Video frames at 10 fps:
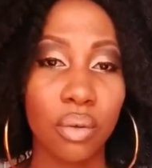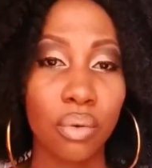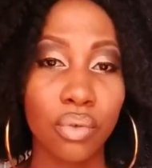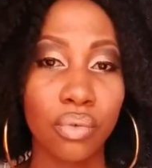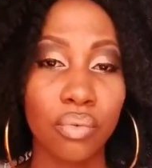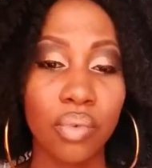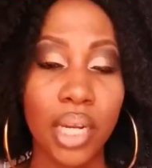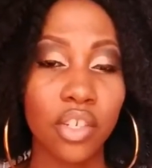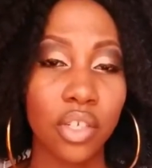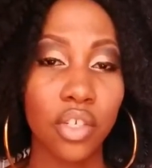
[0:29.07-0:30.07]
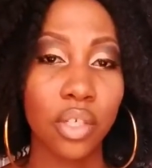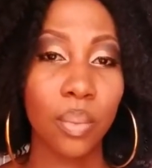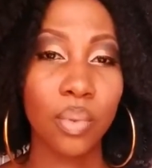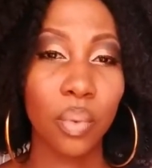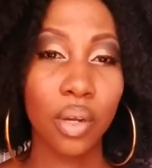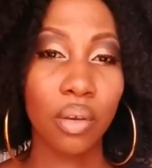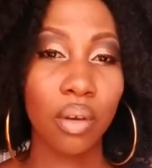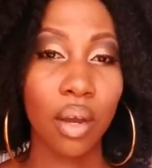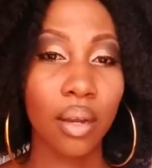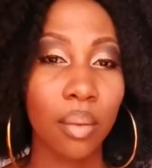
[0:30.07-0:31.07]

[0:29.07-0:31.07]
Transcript: go through relationships where you're not